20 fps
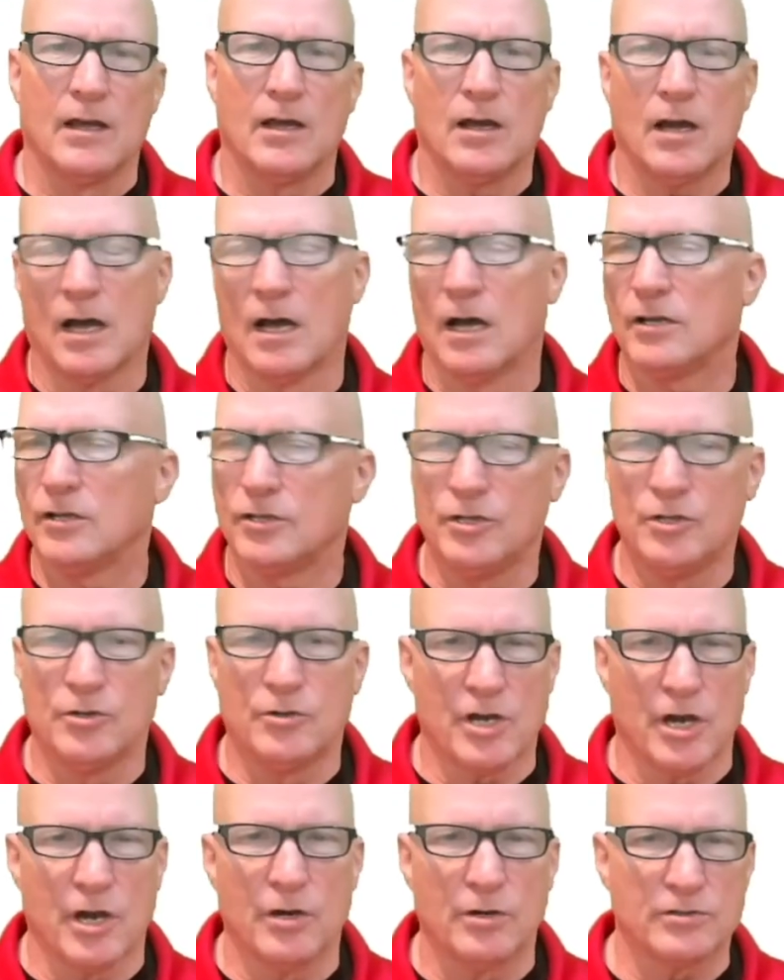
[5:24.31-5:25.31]
Uh, you
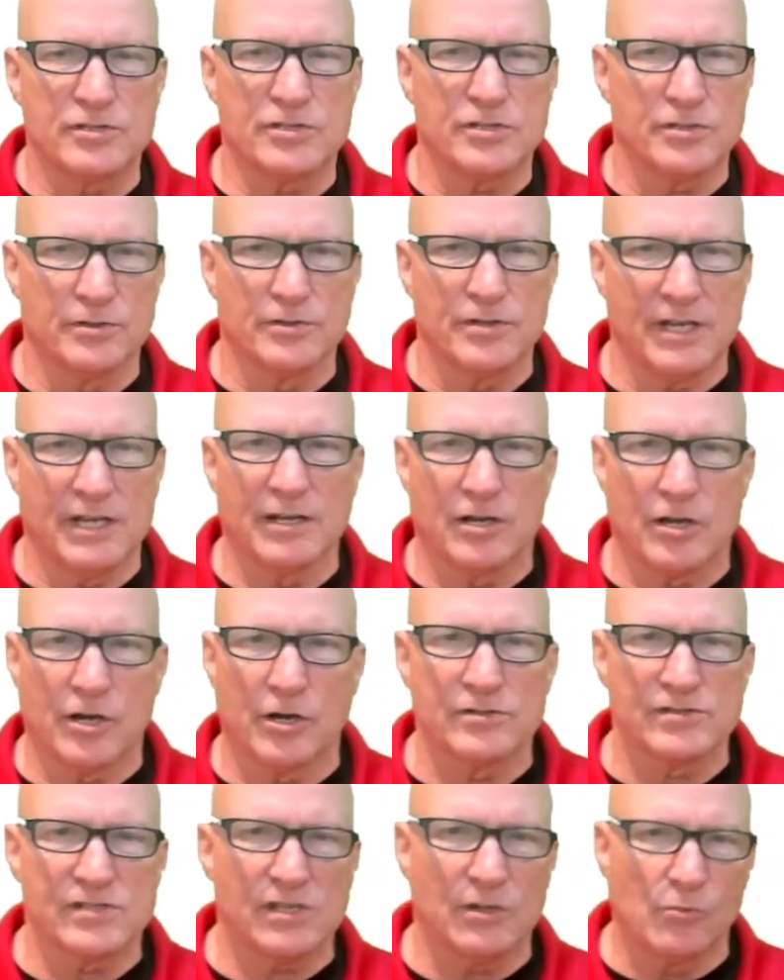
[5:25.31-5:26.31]
go to the
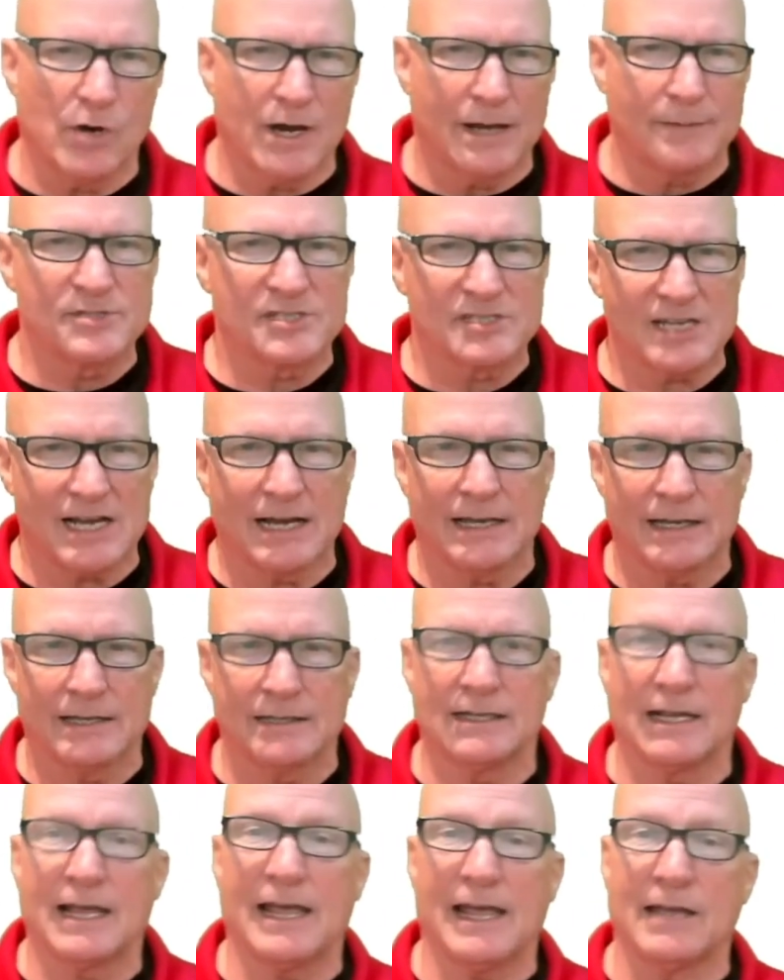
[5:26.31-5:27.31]
INCOSE website
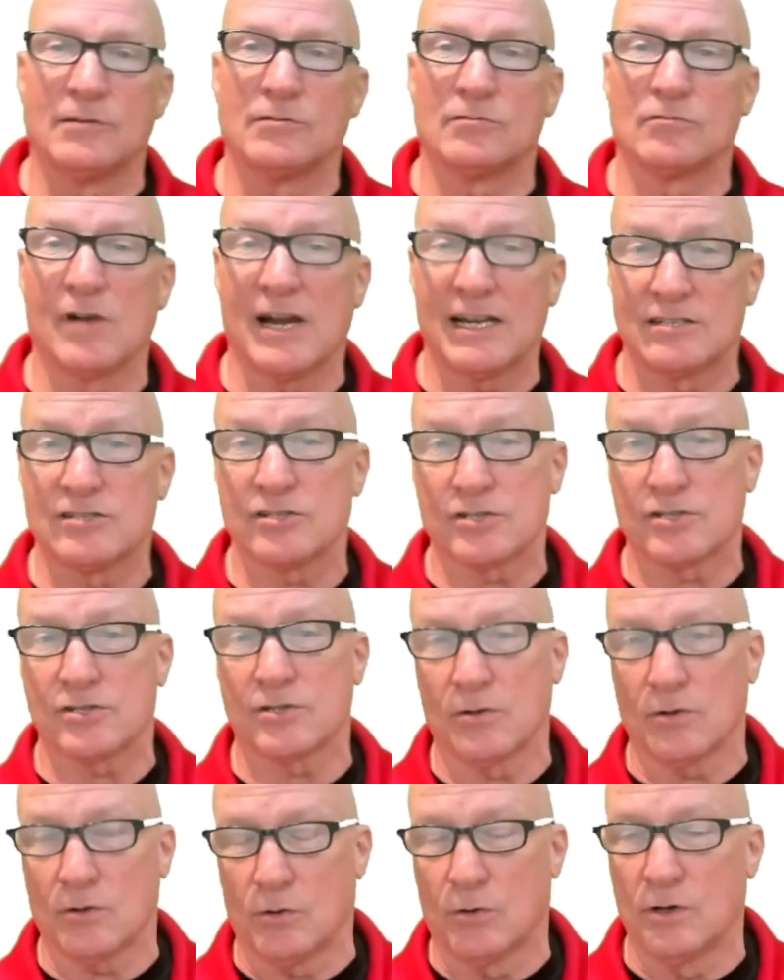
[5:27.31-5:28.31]
and
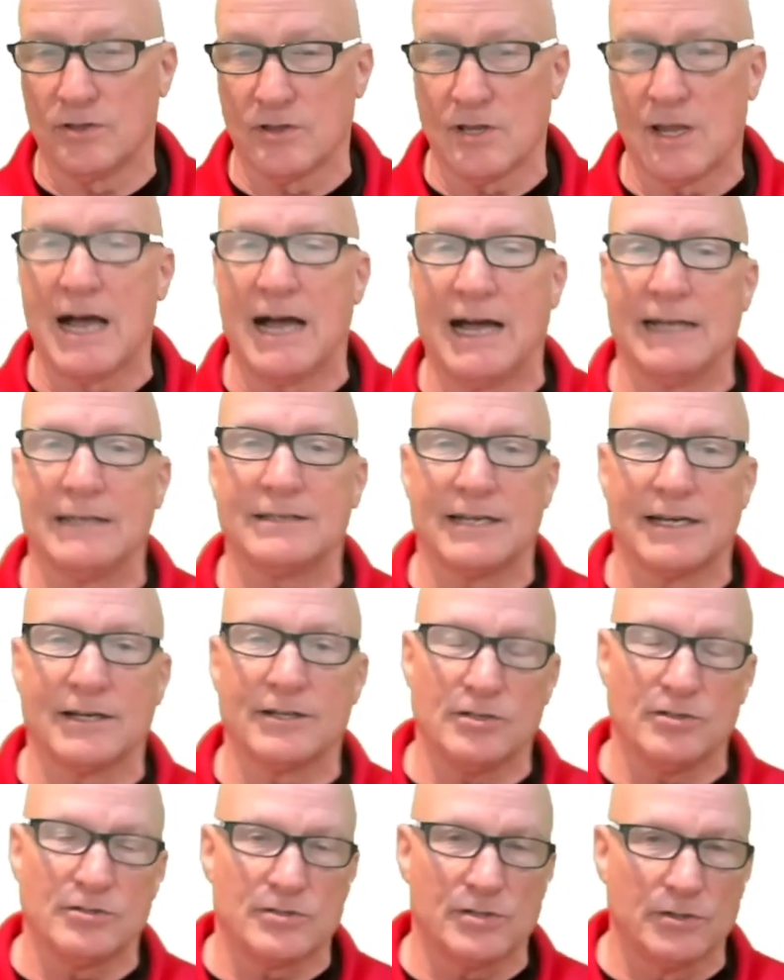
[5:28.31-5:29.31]
register online. Now
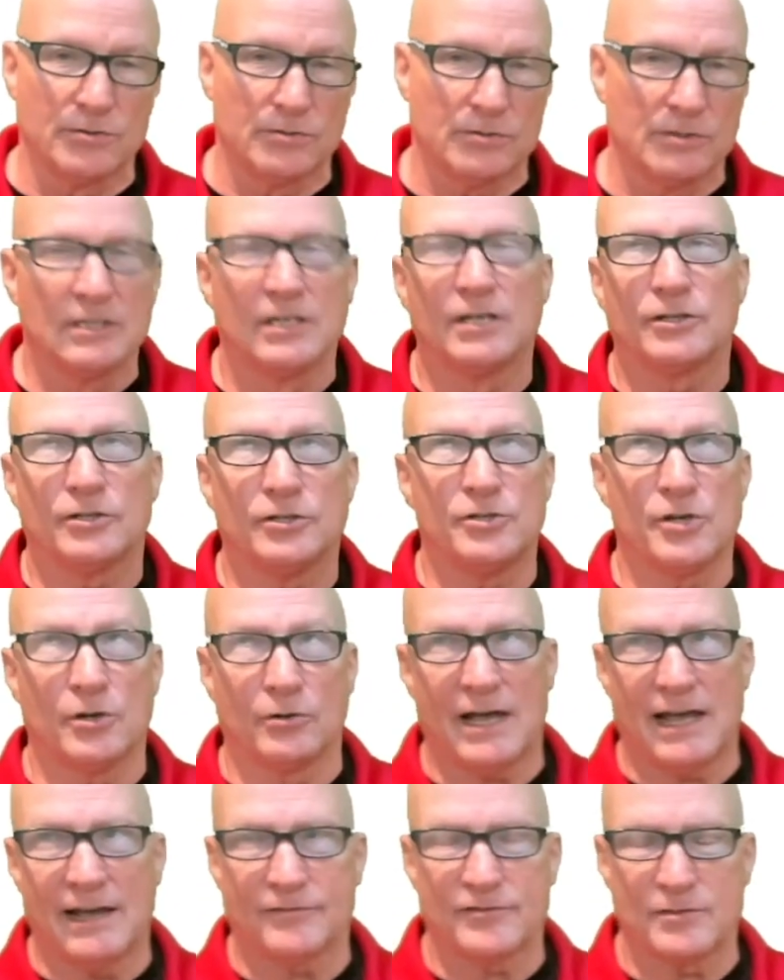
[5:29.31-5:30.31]
you do you
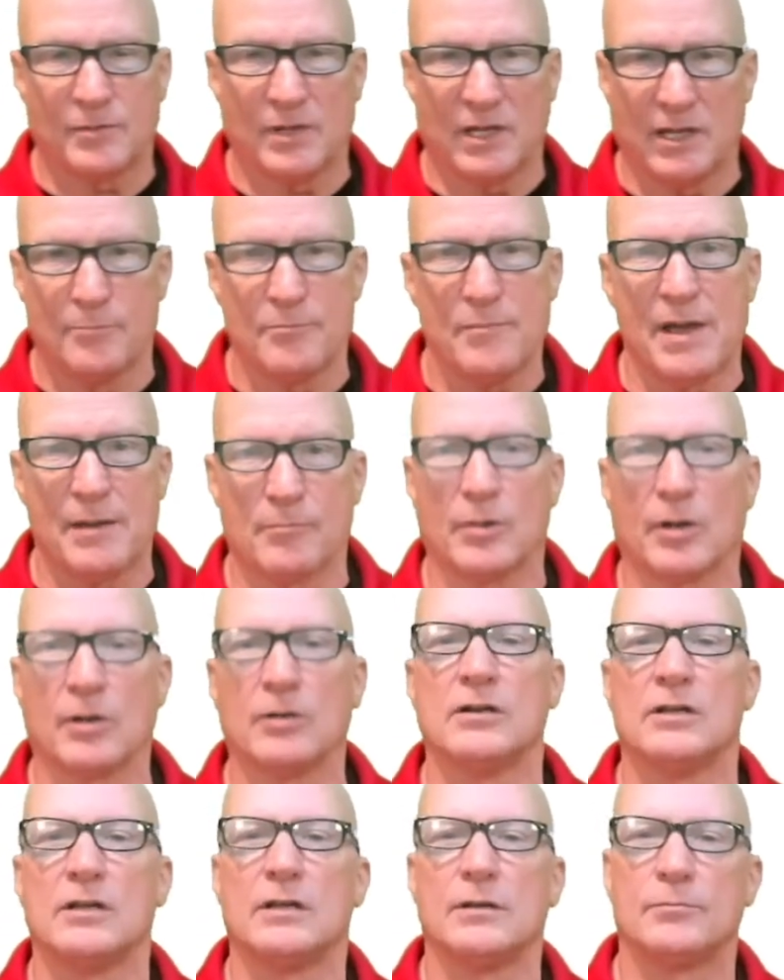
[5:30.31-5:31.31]
don't have to be a
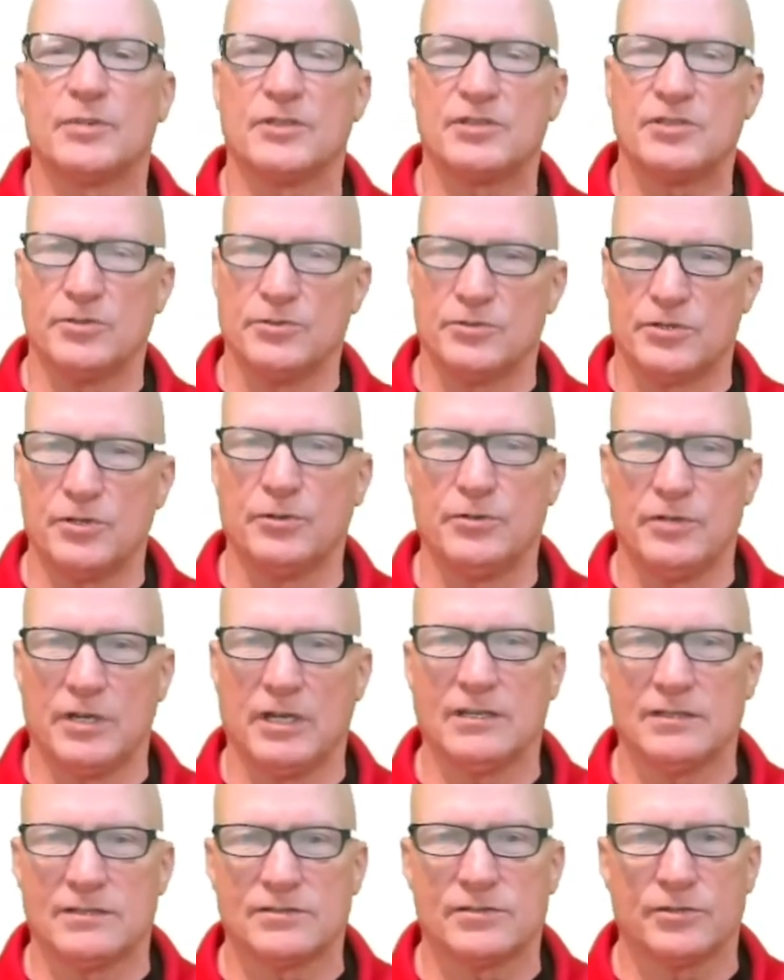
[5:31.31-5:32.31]
member, but you do
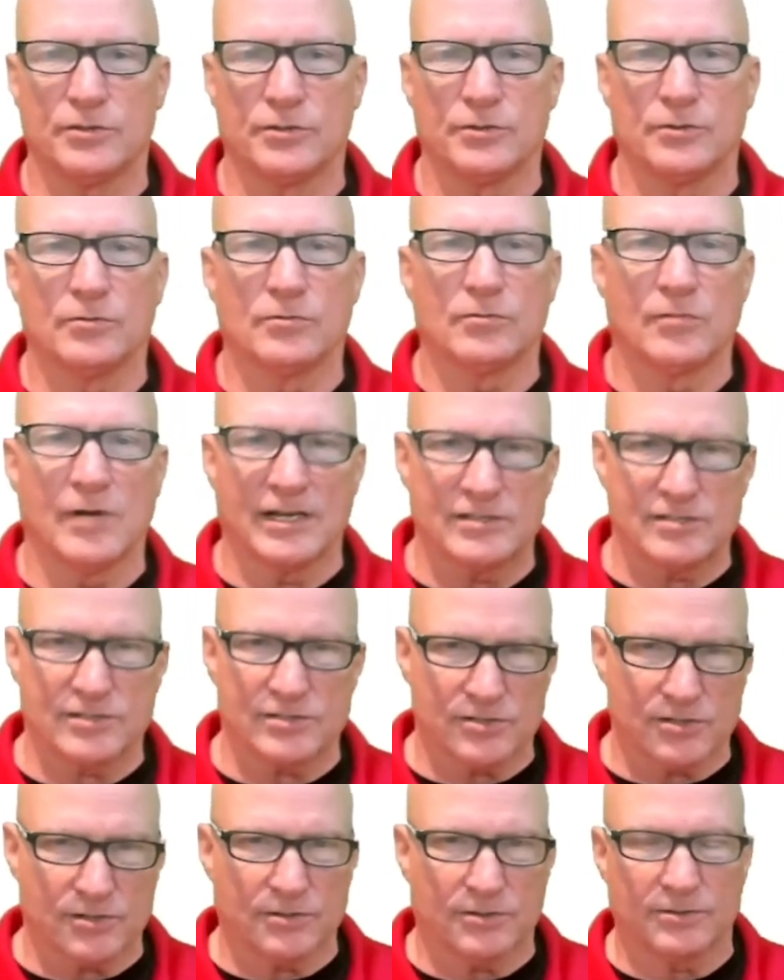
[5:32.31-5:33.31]
need to
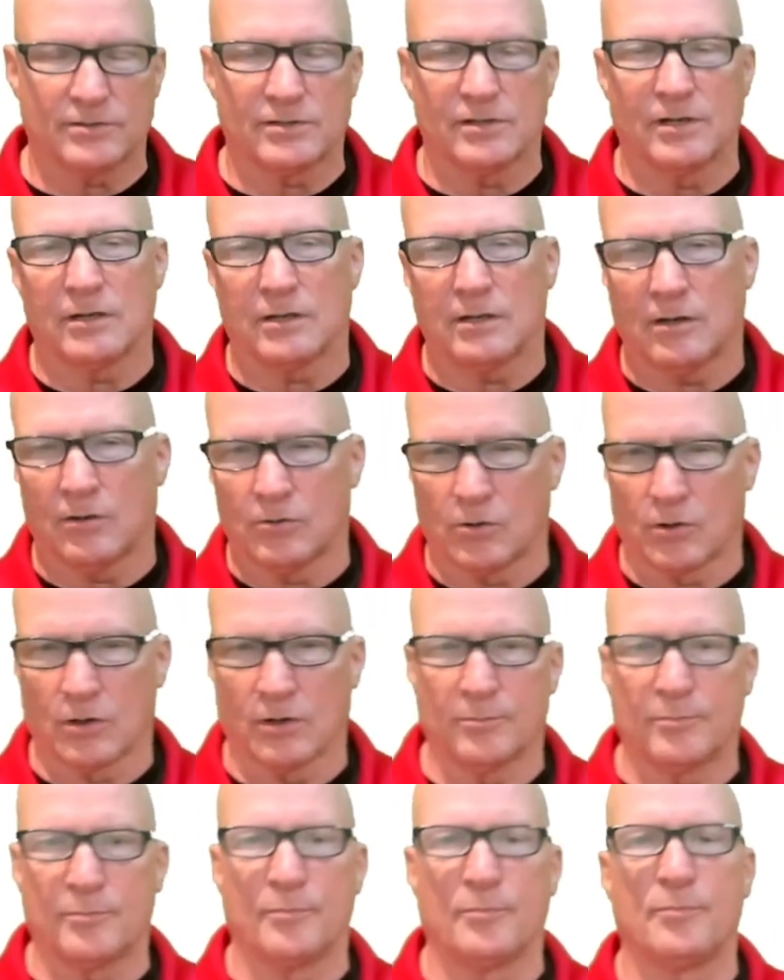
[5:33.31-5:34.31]
register
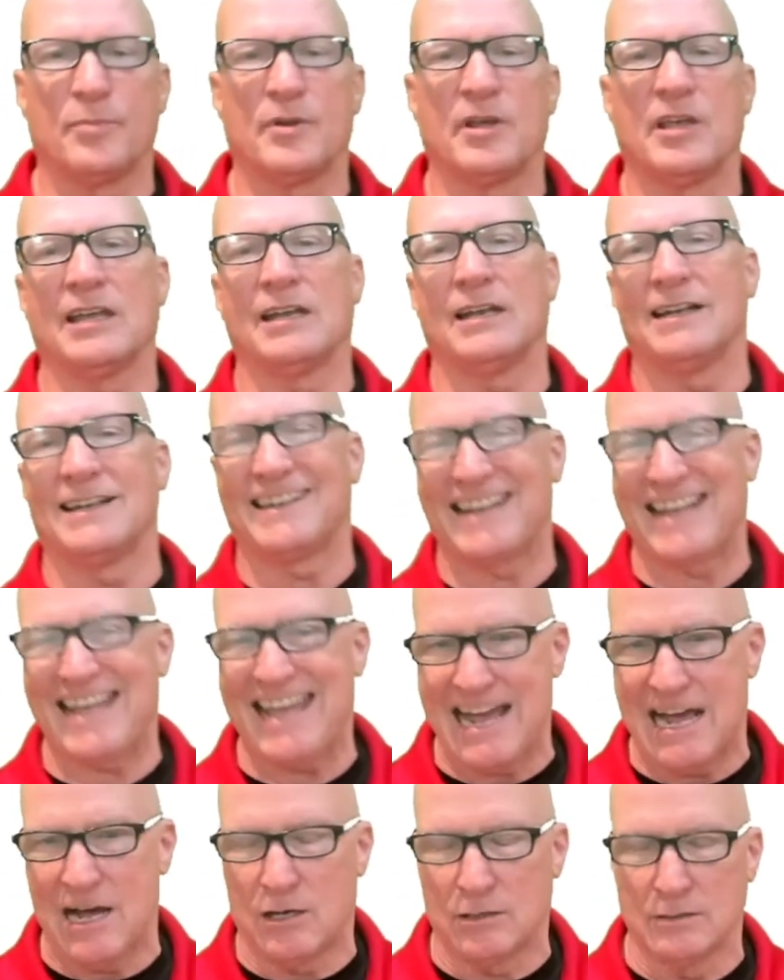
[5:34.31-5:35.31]
or get an
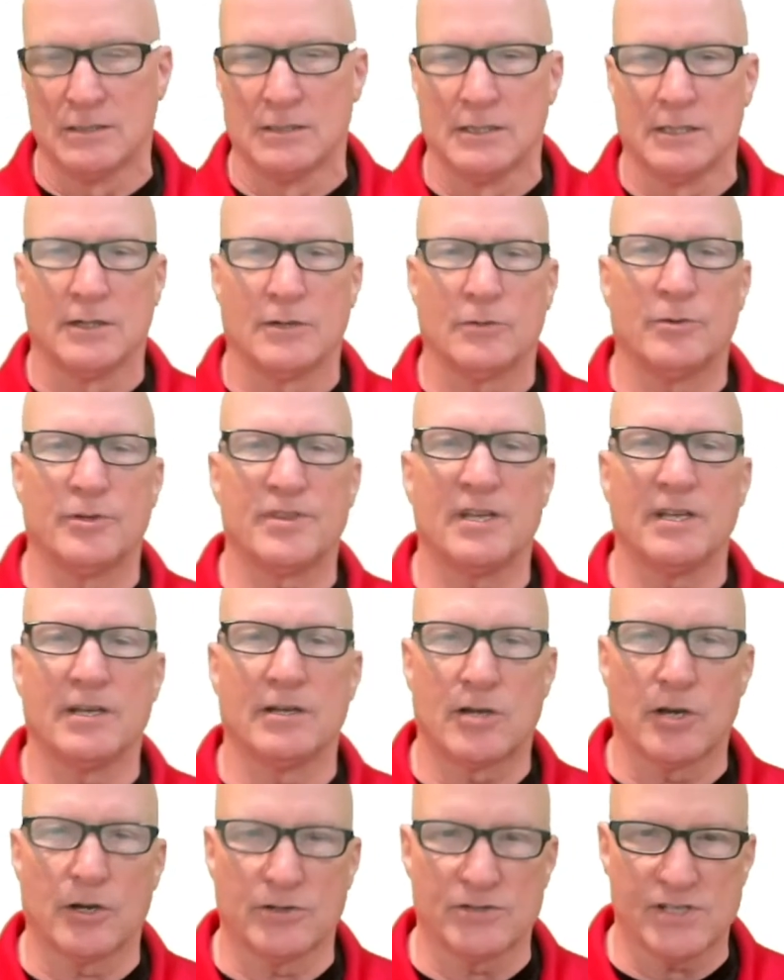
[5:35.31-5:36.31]
account with the
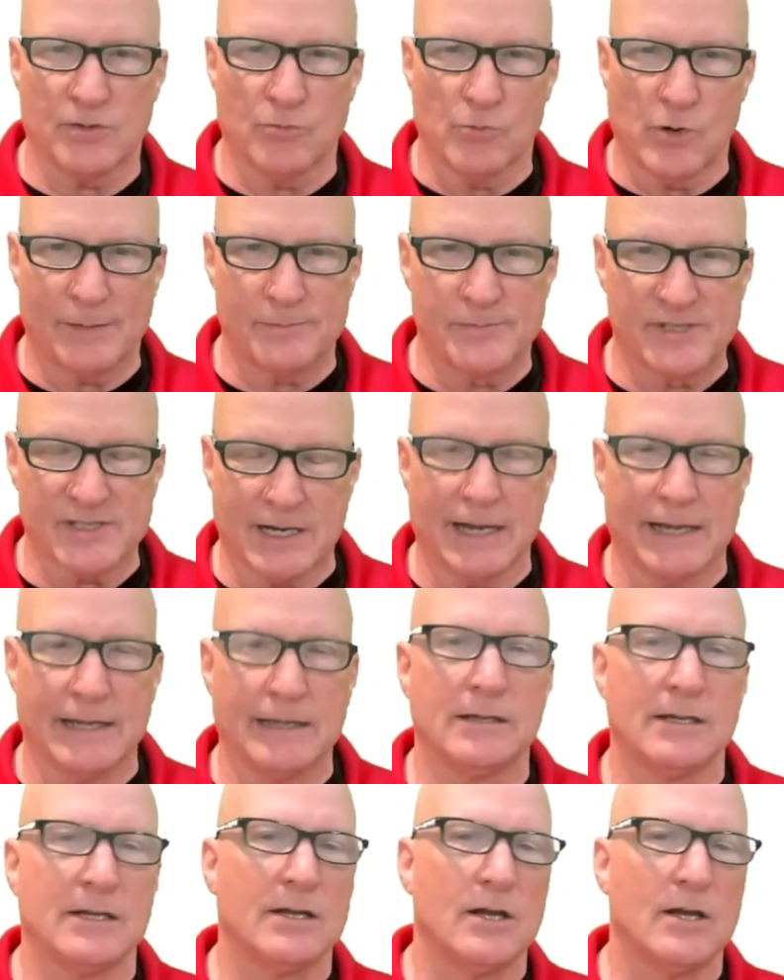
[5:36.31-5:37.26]
INCOSE website.